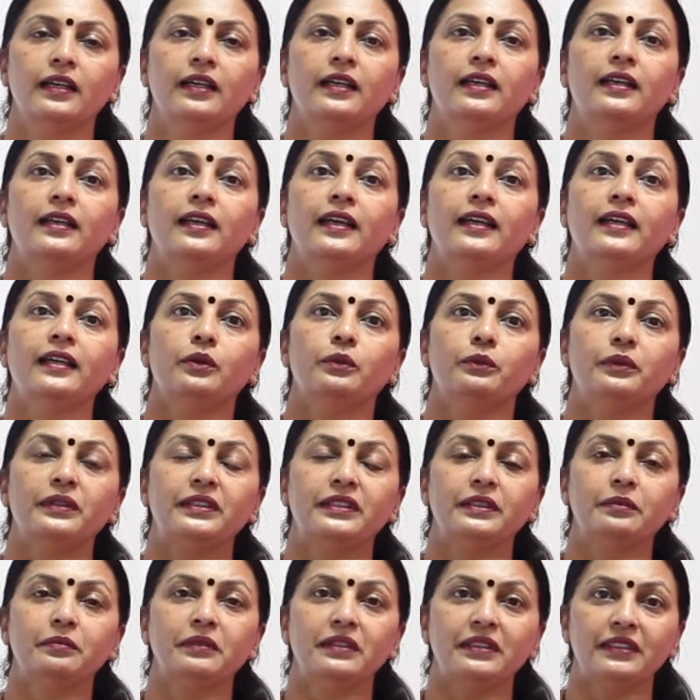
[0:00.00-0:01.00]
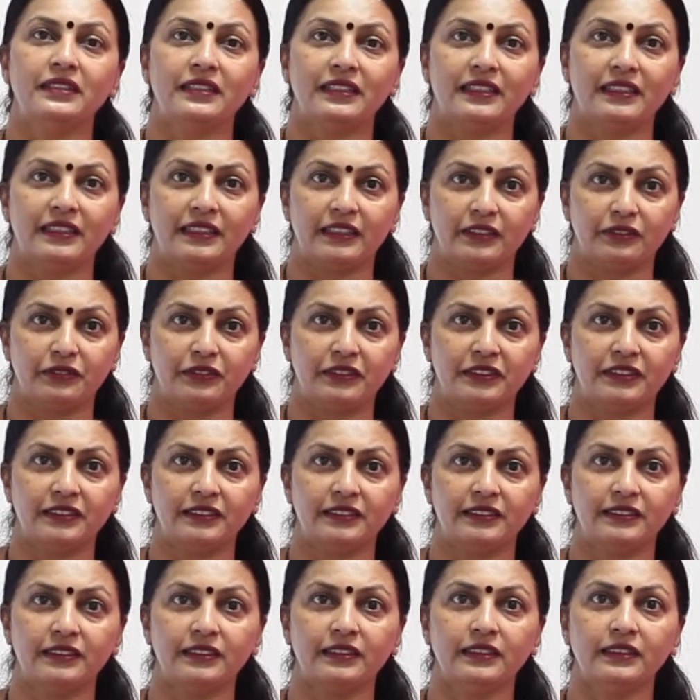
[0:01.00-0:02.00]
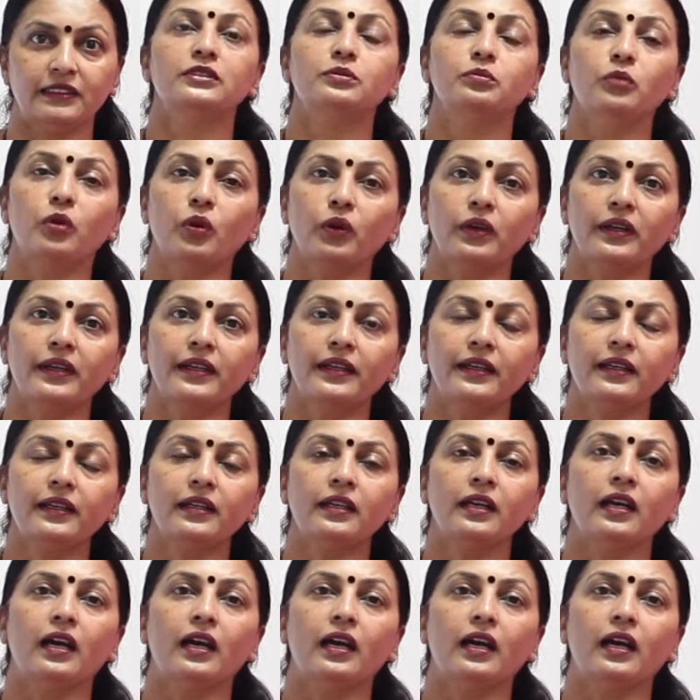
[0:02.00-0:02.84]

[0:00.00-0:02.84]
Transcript: like vitamin D deficiency, smoking,